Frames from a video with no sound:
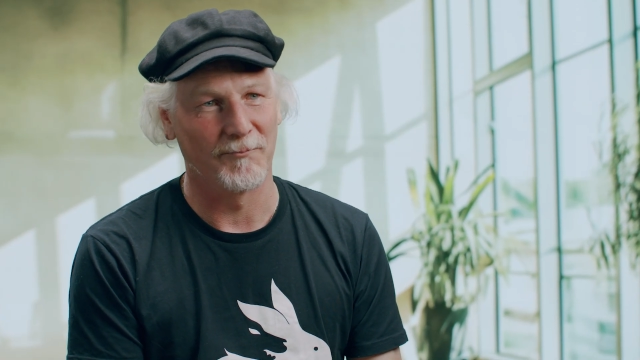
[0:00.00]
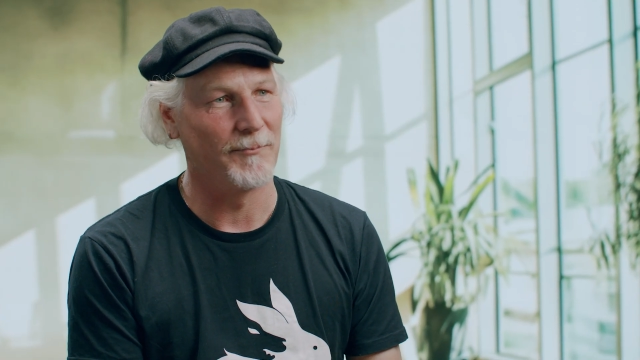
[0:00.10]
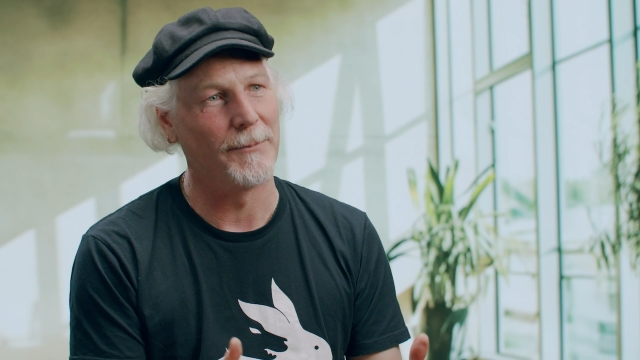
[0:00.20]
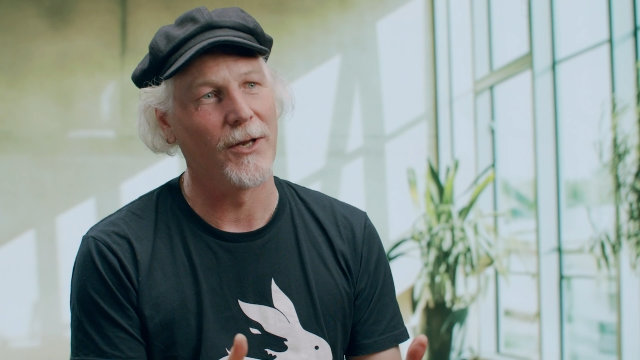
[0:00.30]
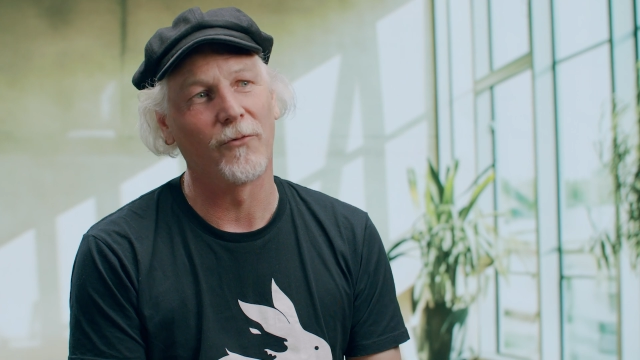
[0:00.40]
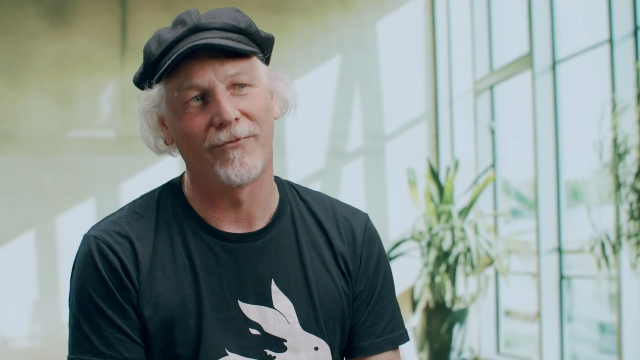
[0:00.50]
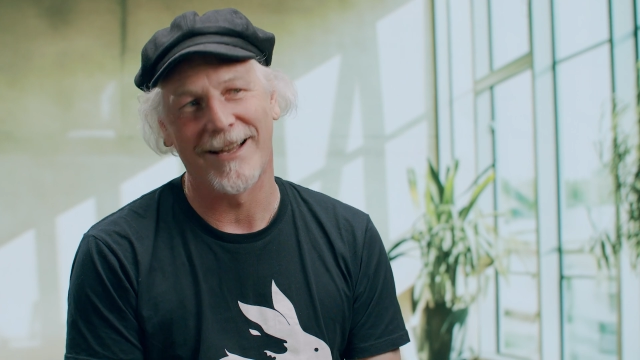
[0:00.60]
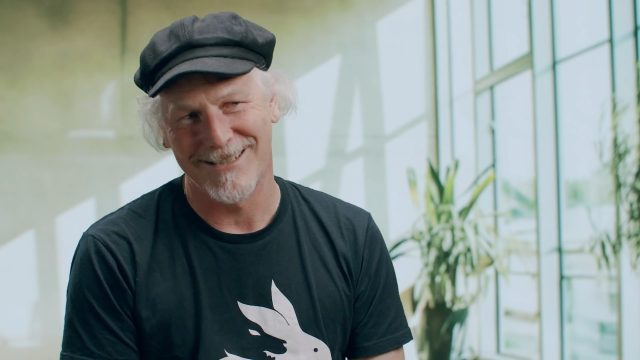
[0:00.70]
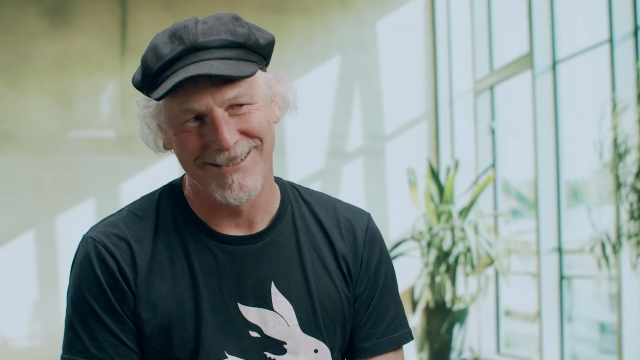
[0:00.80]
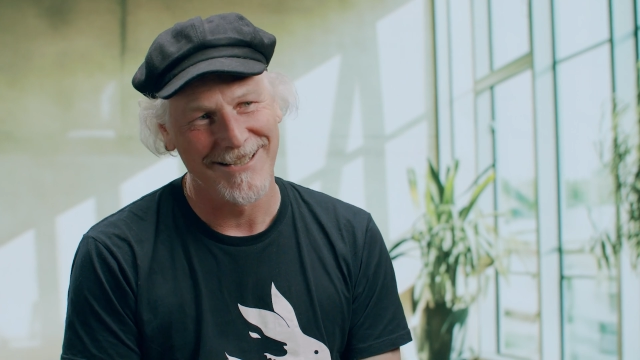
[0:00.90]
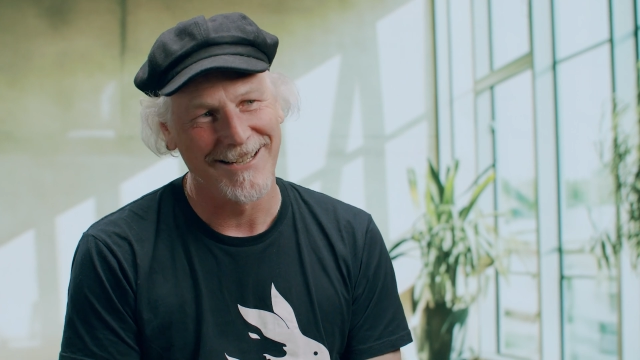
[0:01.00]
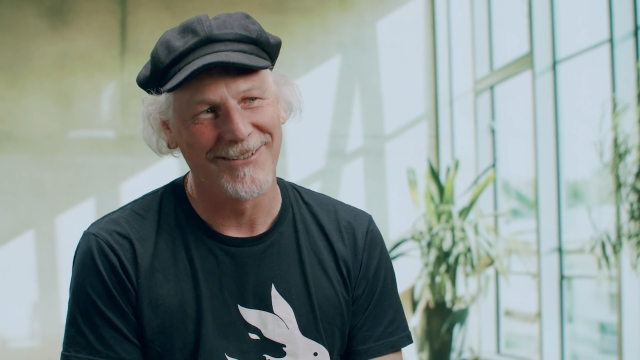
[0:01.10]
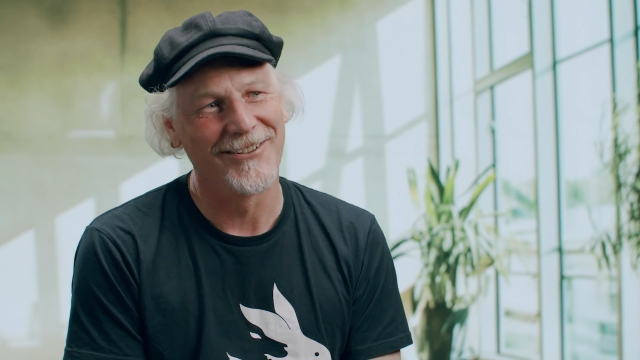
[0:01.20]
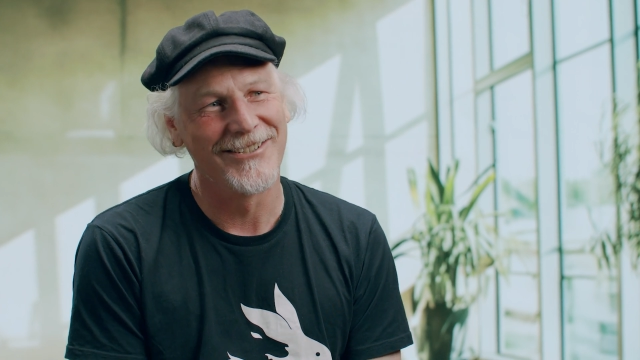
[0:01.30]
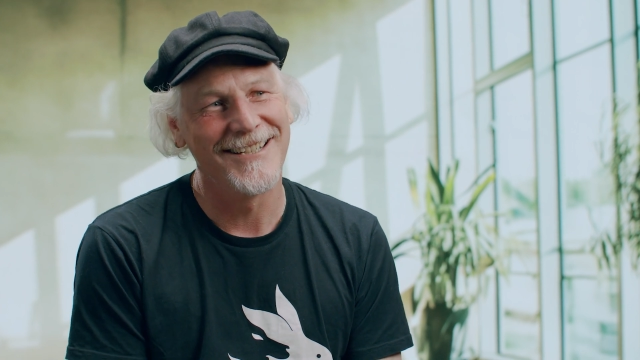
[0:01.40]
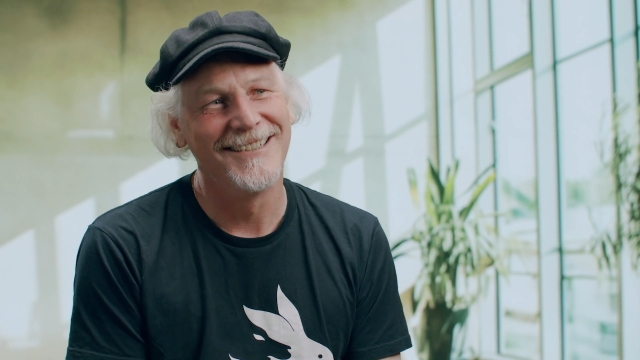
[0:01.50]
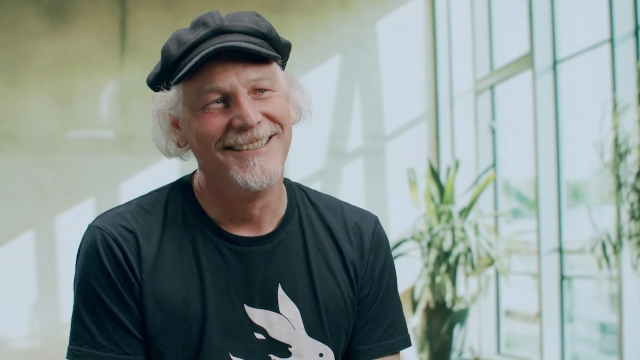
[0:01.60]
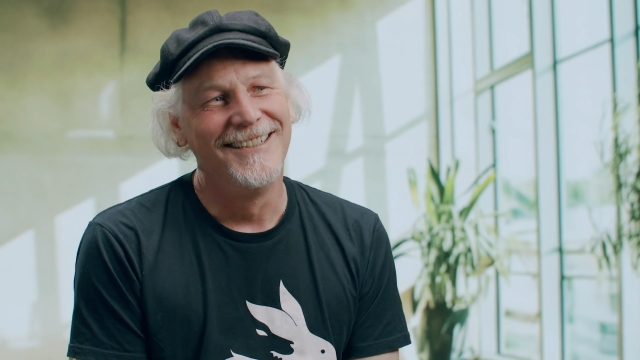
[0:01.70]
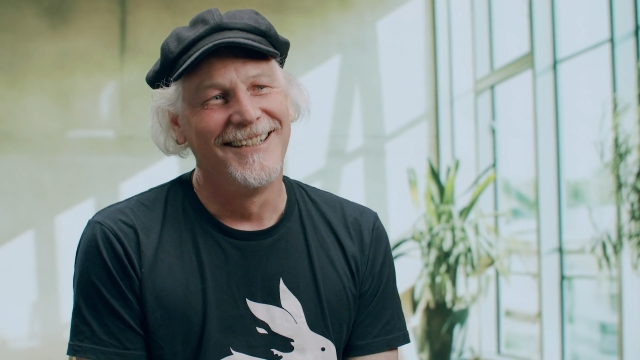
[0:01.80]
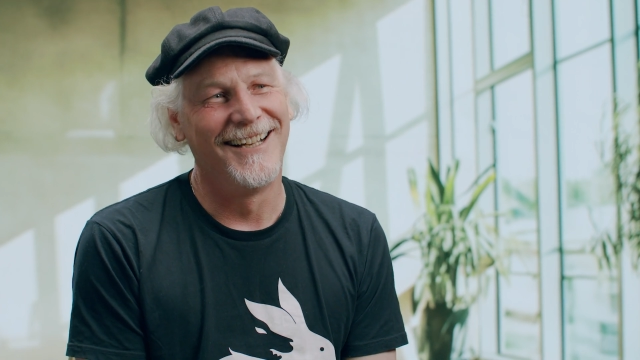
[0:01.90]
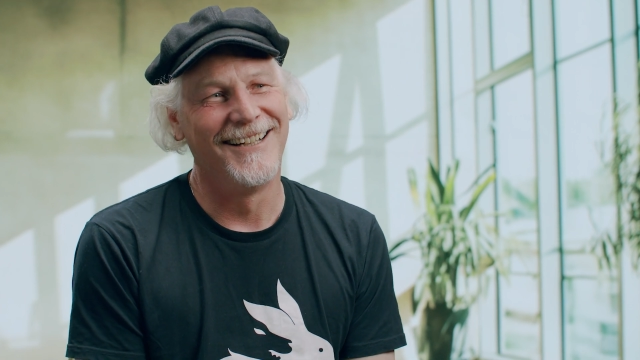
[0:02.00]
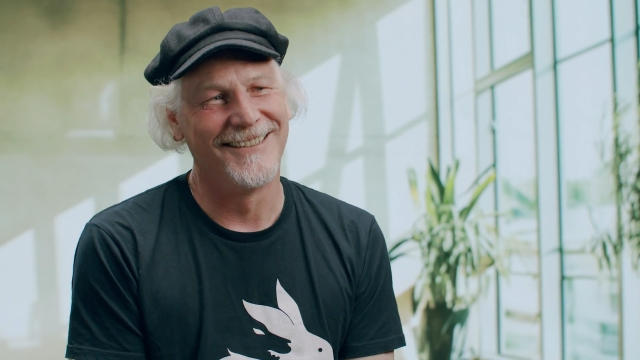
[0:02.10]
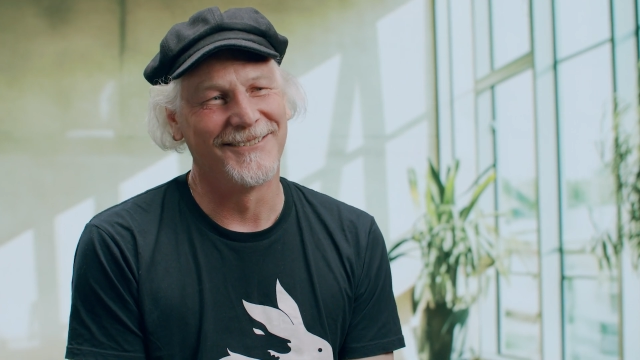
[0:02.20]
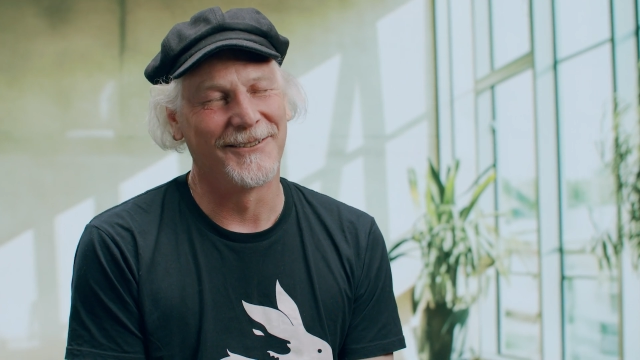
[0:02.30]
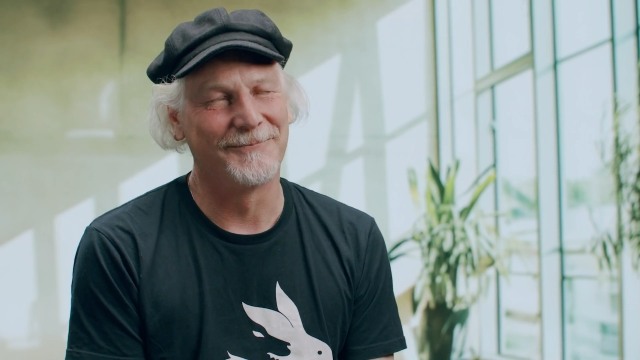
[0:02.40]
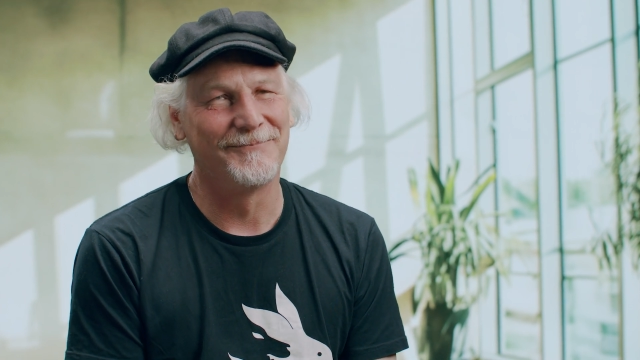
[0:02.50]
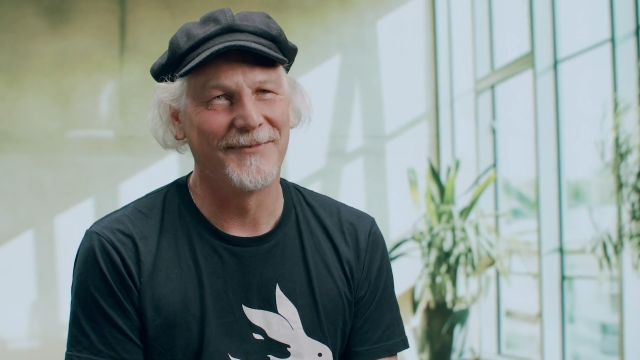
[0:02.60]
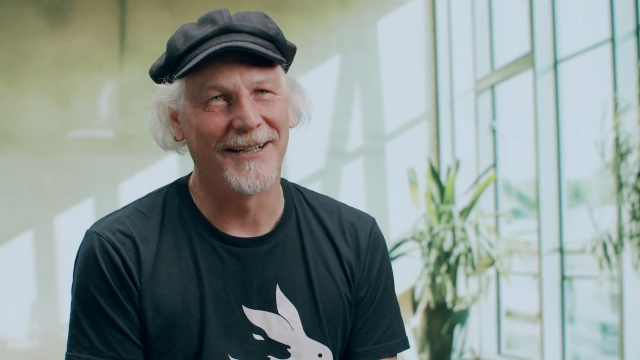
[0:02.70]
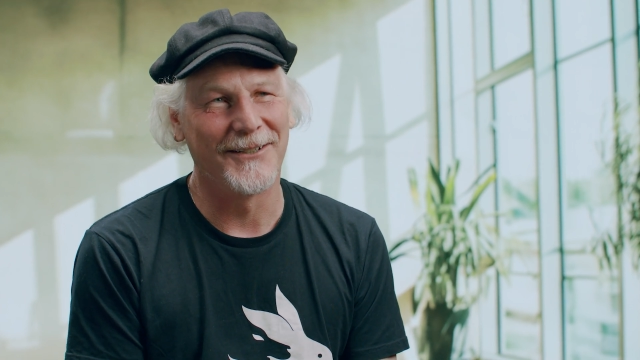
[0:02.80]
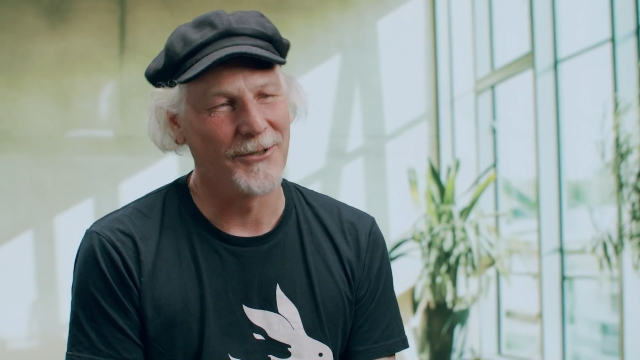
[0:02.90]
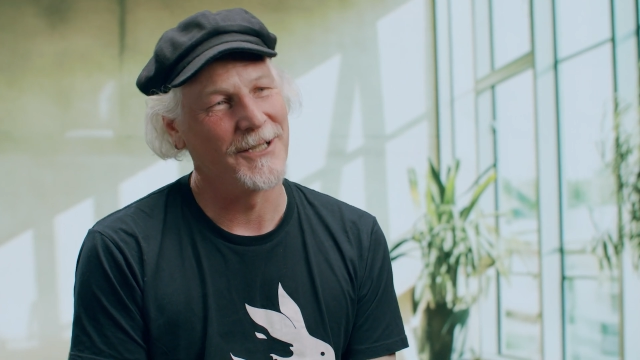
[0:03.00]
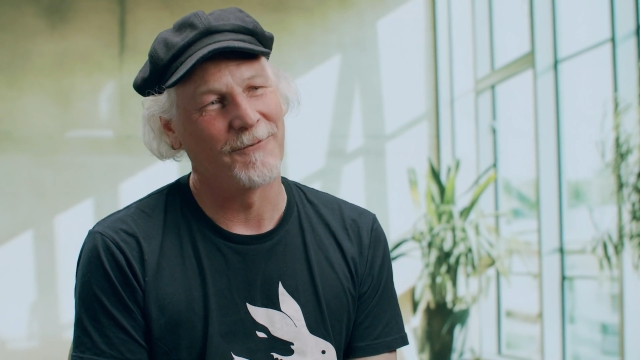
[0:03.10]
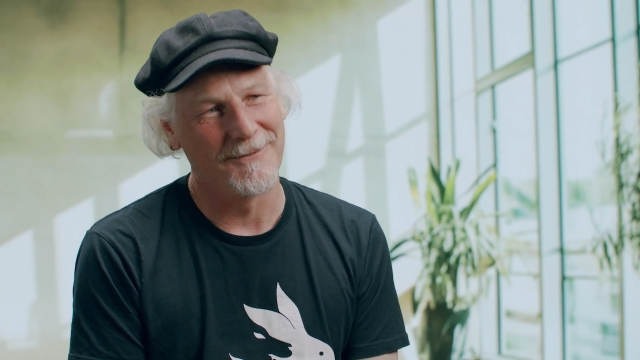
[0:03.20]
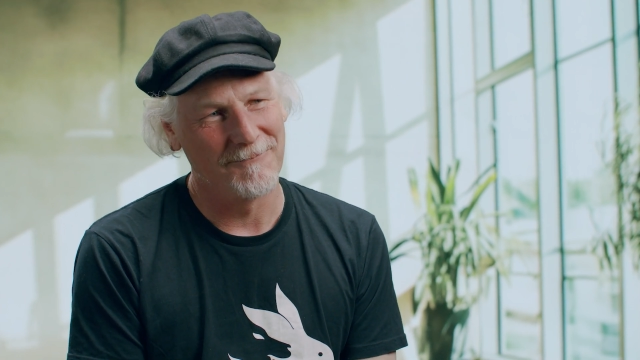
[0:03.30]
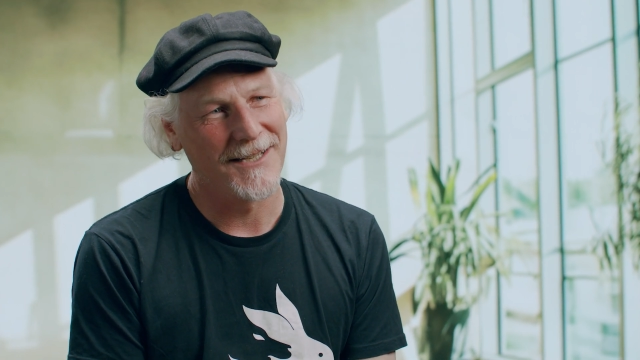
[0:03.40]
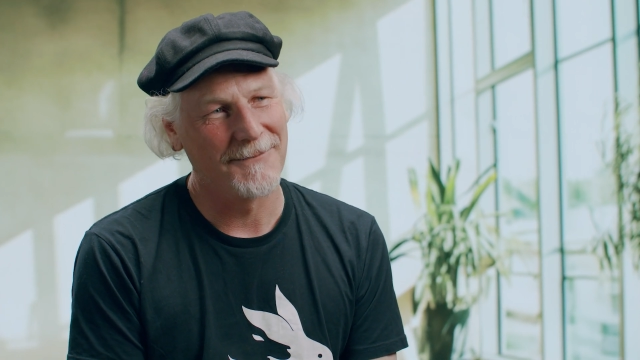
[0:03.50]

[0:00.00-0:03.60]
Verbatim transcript: maybe old-fashioned technology or a different